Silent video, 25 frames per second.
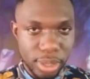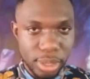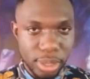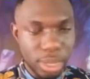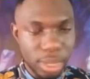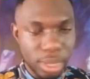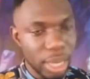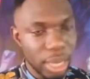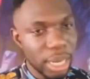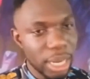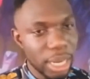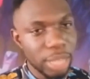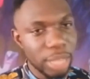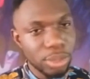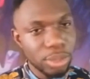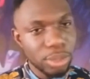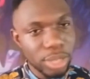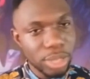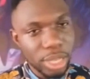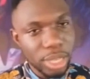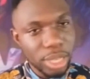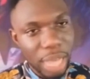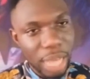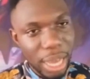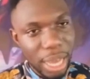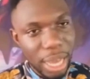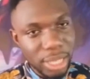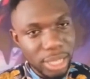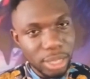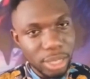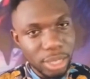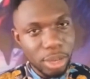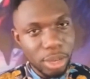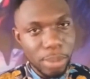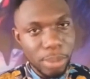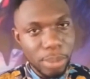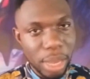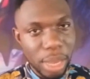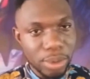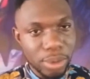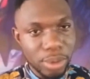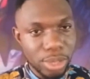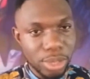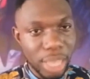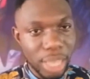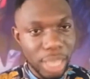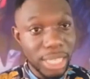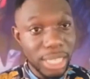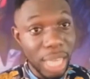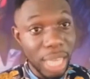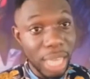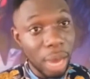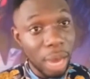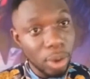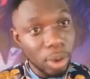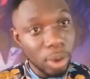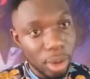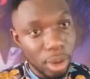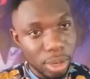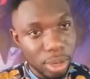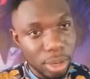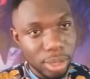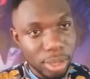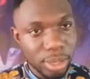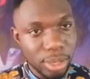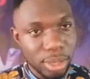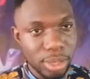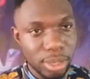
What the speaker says: And I asked the young man a question. I said, "How long?"